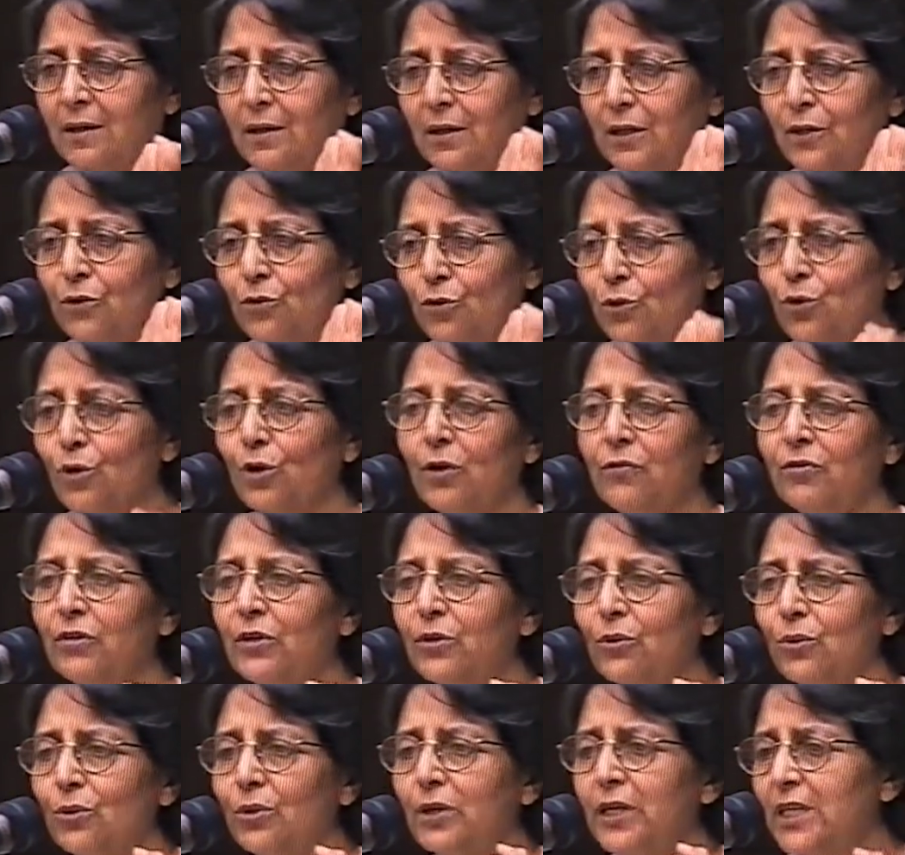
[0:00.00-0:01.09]
control of
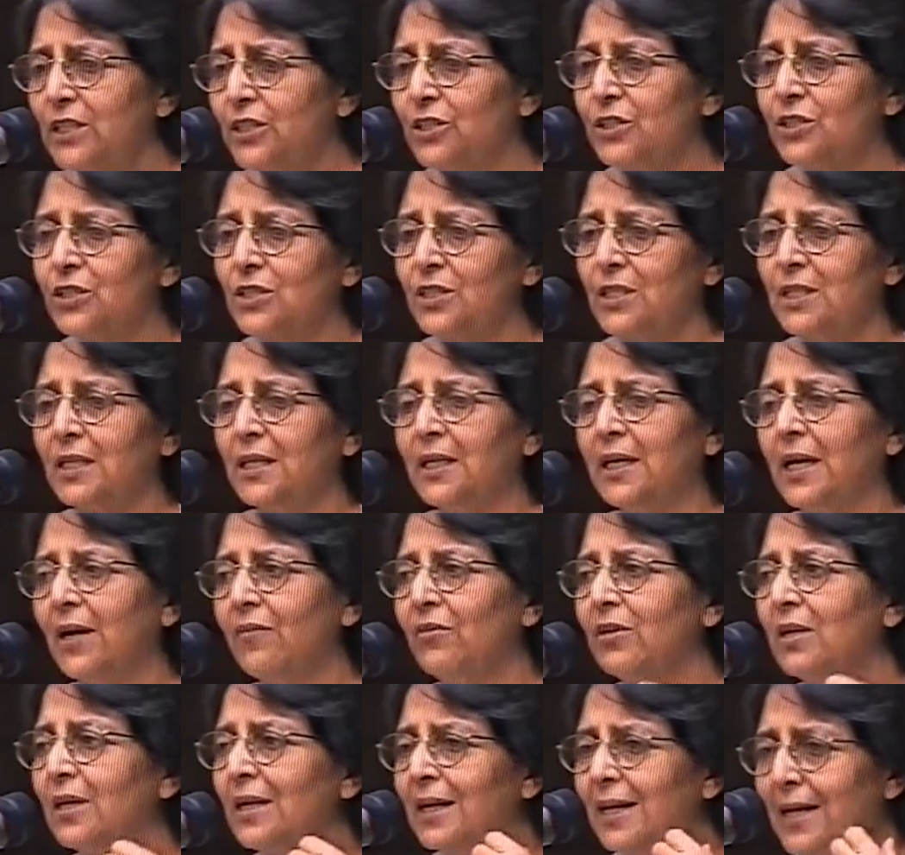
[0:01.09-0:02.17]
her own agency in
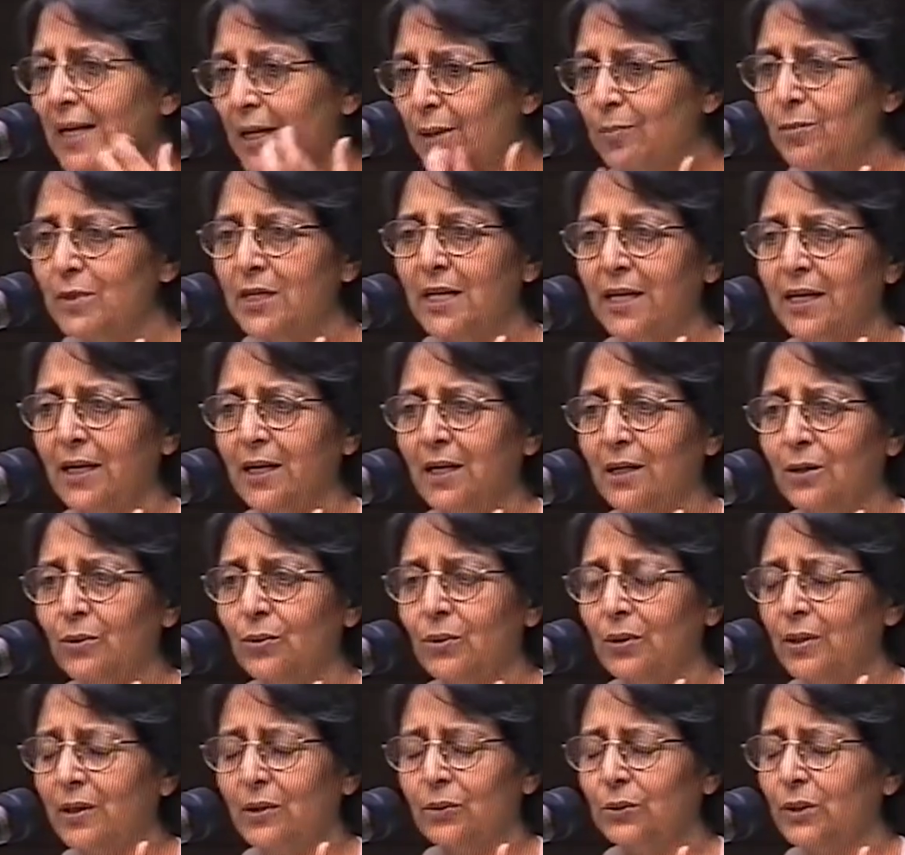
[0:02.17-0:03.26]
having claimed
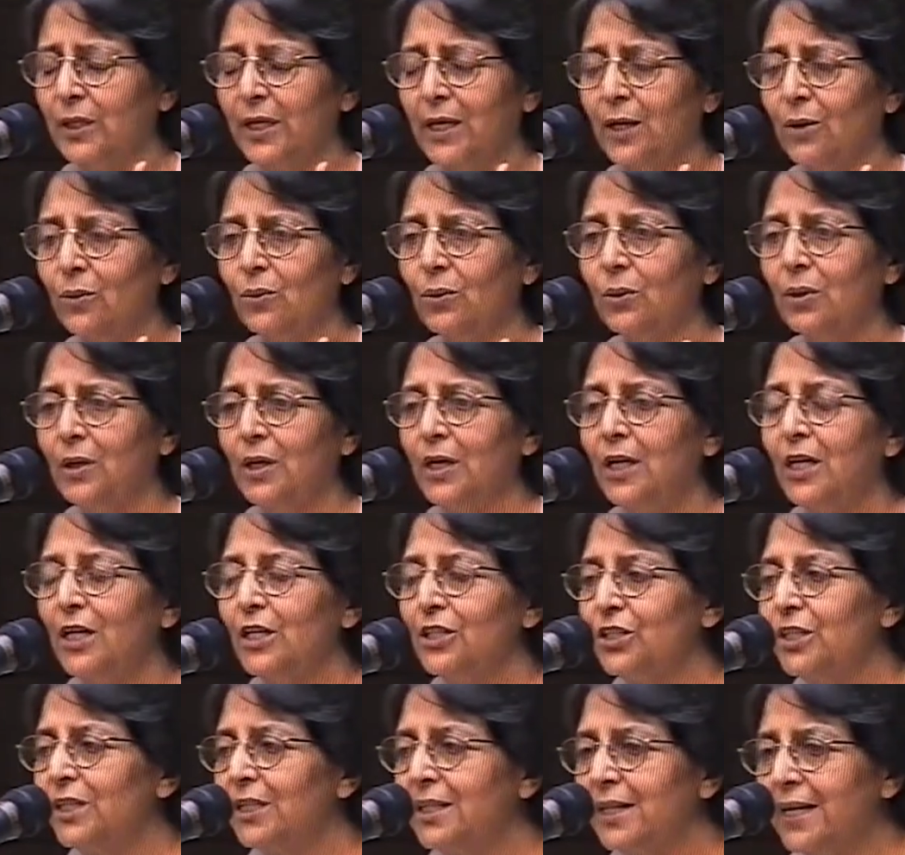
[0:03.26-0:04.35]
Othello,
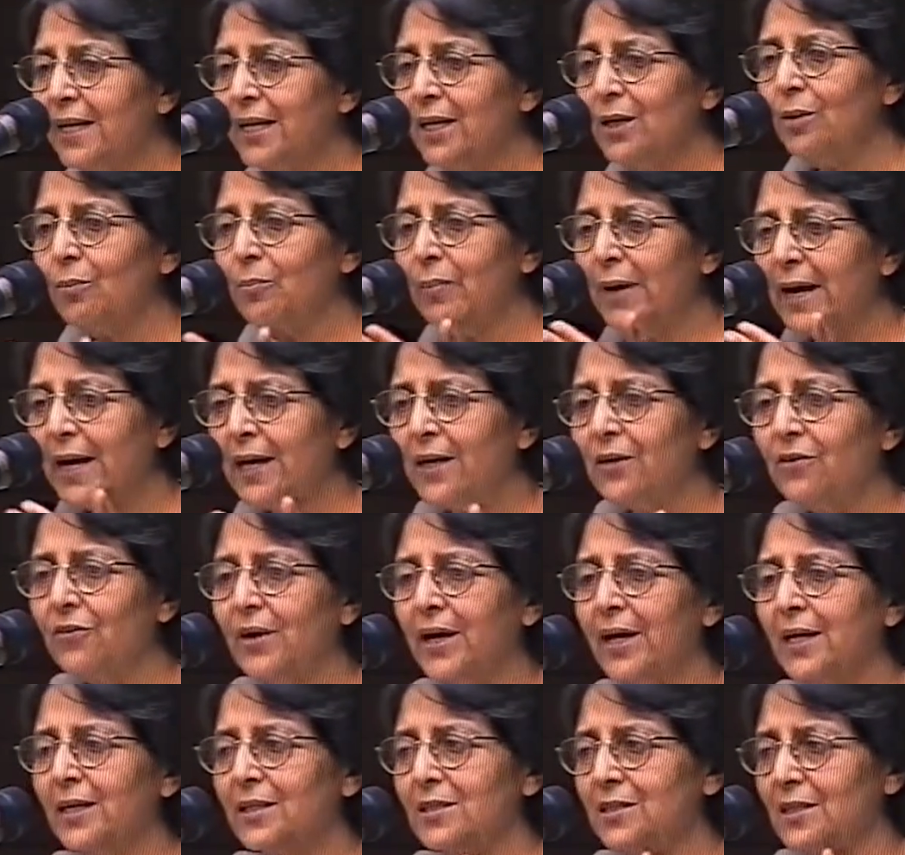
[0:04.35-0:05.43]
she then
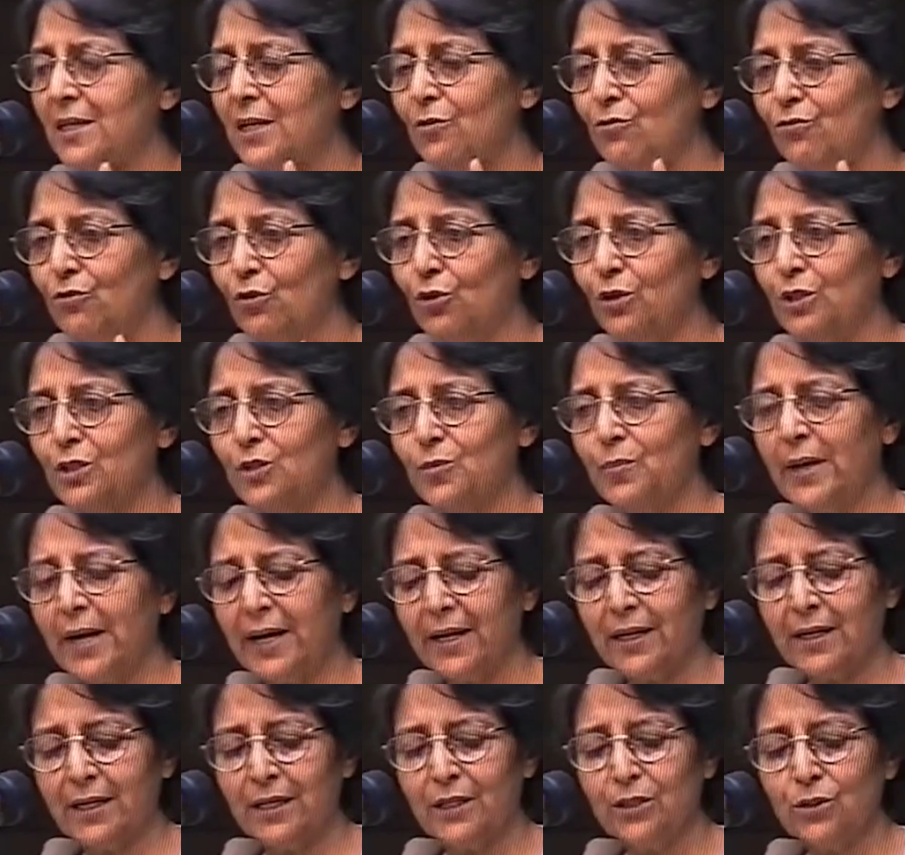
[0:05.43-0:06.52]
backtracks and falls
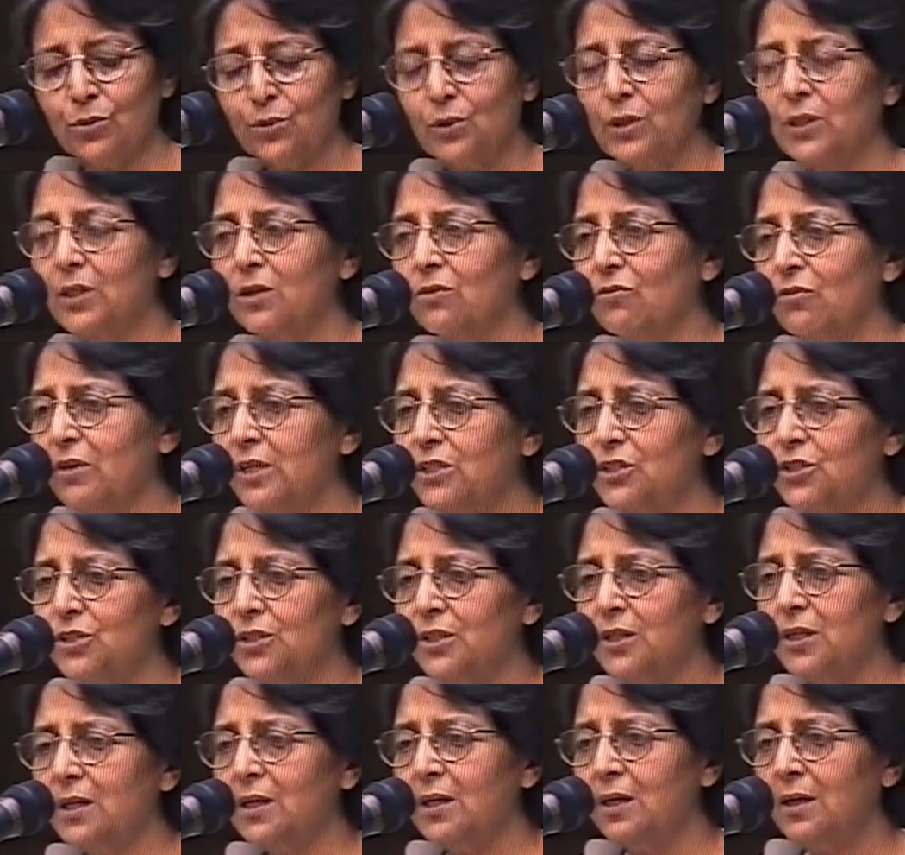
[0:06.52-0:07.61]
back into the
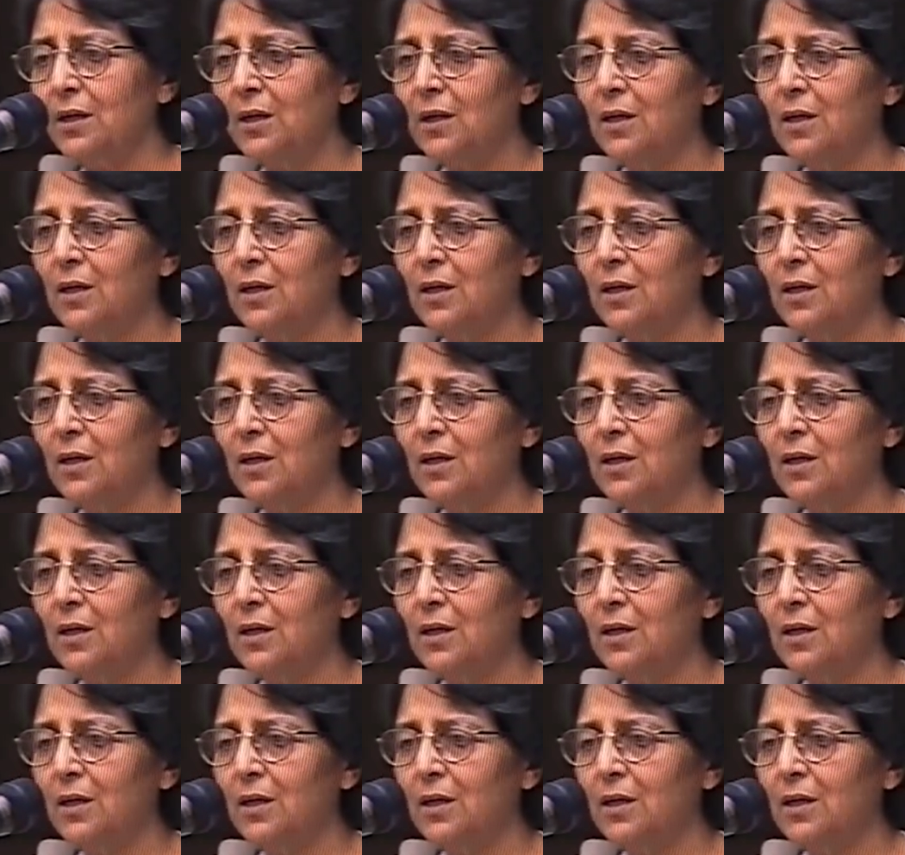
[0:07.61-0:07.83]
conventional